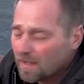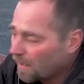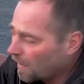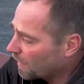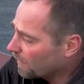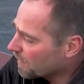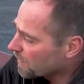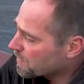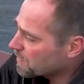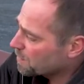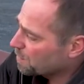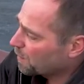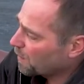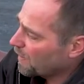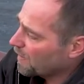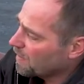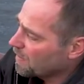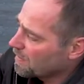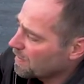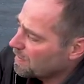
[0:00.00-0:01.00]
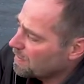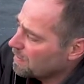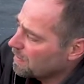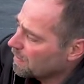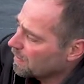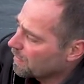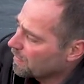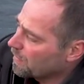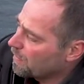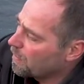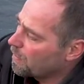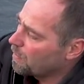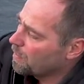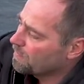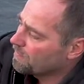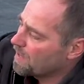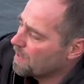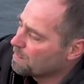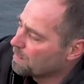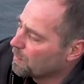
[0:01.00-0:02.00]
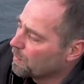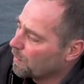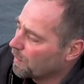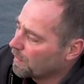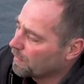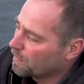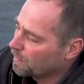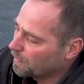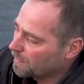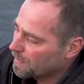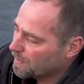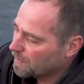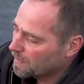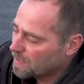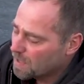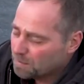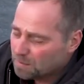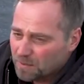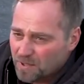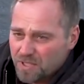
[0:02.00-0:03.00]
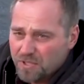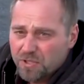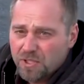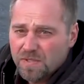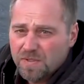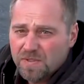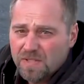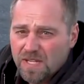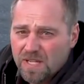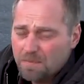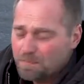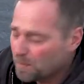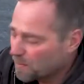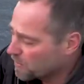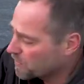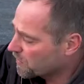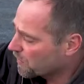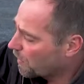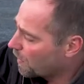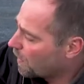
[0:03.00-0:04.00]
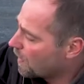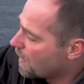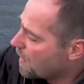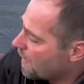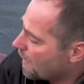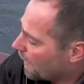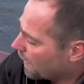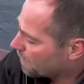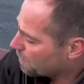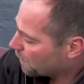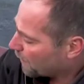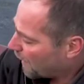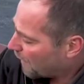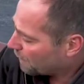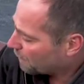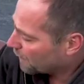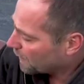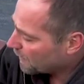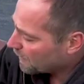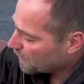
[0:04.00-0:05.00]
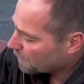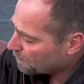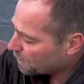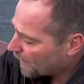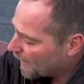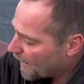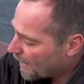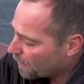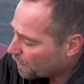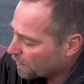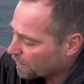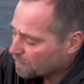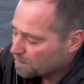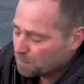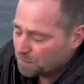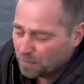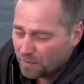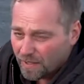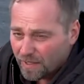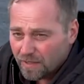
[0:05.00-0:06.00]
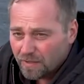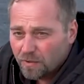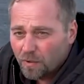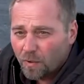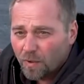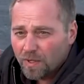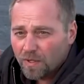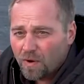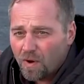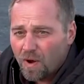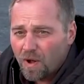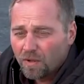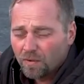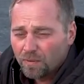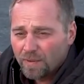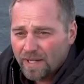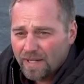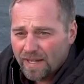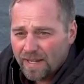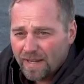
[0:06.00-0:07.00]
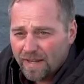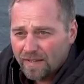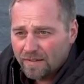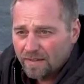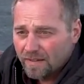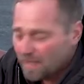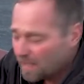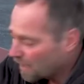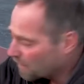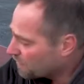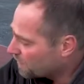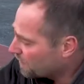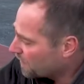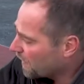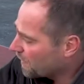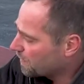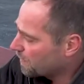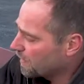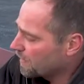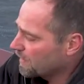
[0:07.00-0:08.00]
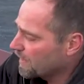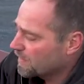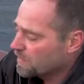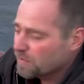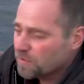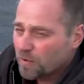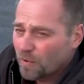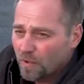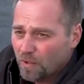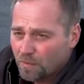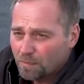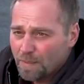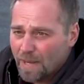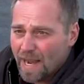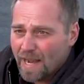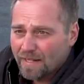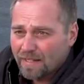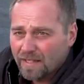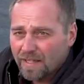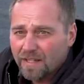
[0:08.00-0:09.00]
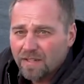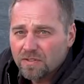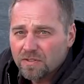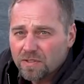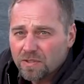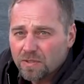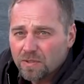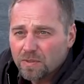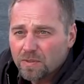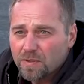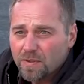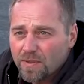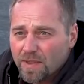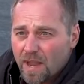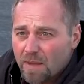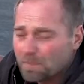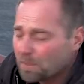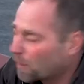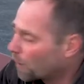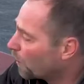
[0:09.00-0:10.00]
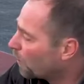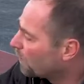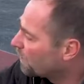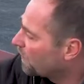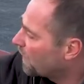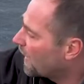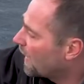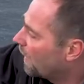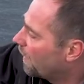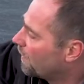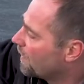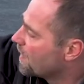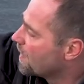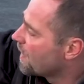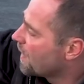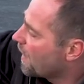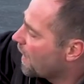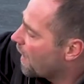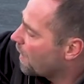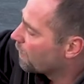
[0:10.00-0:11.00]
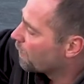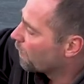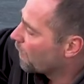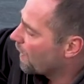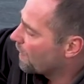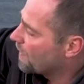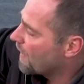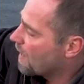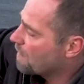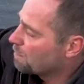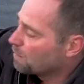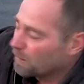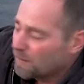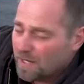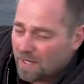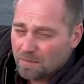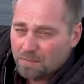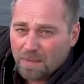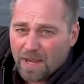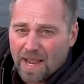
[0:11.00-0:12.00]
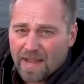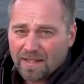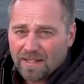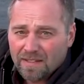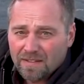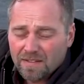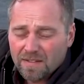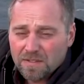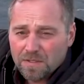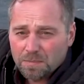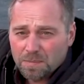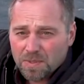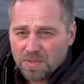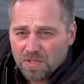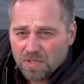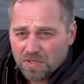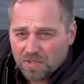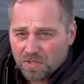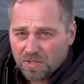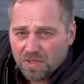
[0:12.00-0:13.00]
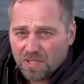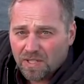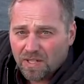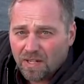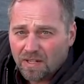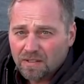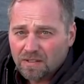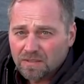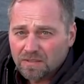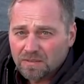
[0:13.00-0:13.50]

In the spring of the year though, if I'm going only a couple inches deep or so, I can probably get by with the blade going all the way in and feathering that soil back into that profile and run that blade back in this position here.